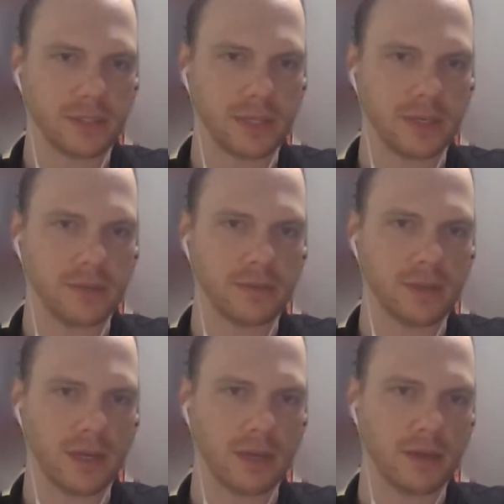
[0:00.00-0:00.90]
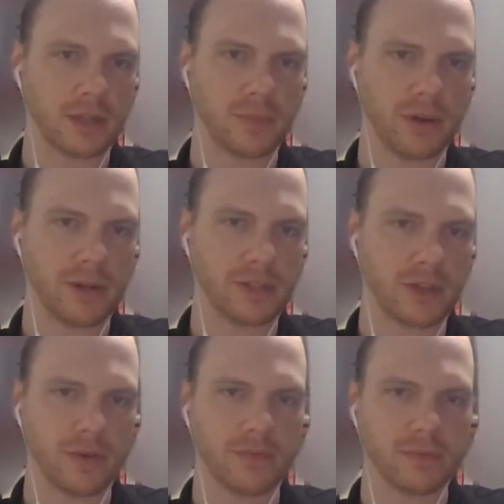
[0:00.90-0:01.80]
So experience
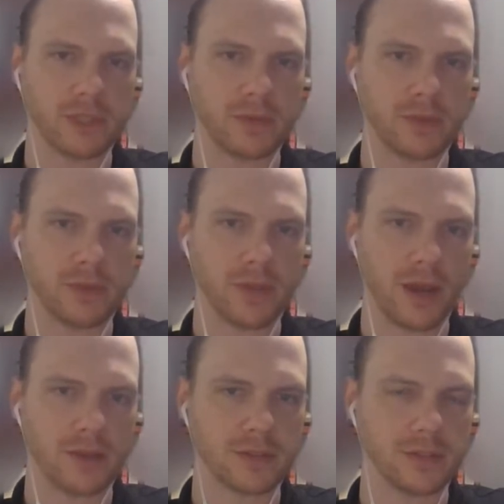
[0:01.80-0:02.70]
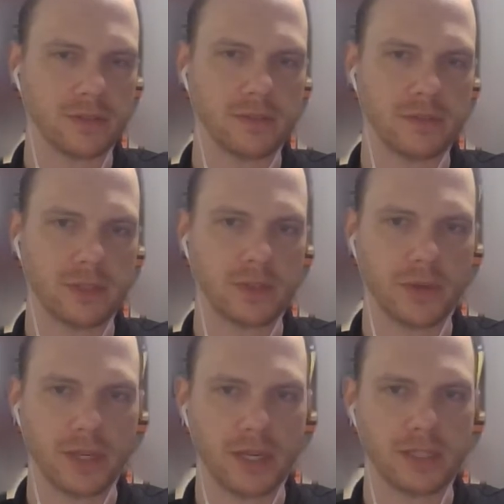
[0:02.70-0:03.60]
all the way from SQL 2000 to
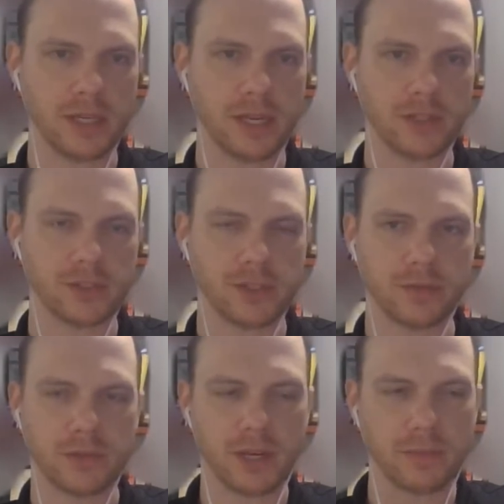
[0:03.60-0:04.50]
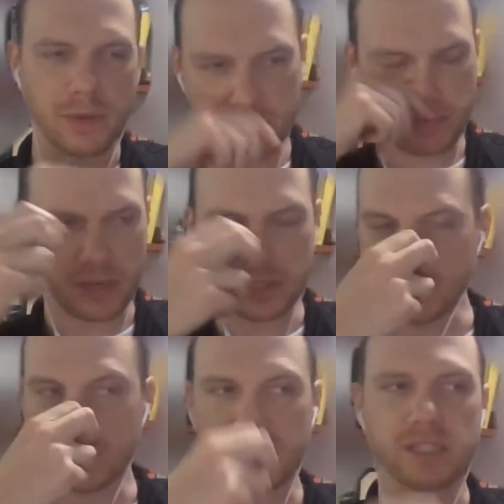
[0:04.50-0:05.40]
2019 Azure SQL Database
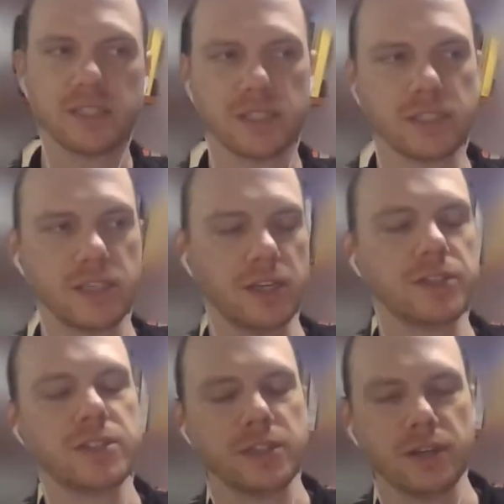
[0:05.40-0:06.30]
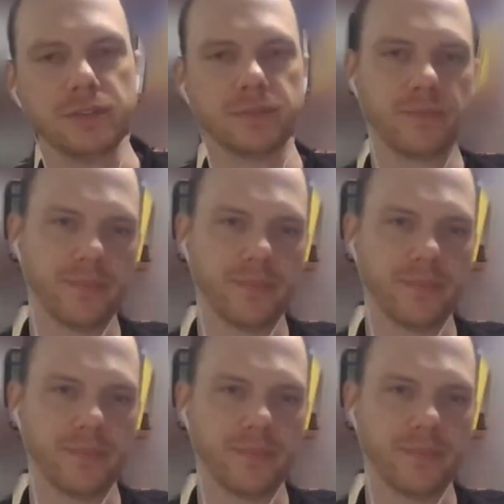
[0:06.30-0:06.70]
Managed Instance and such. So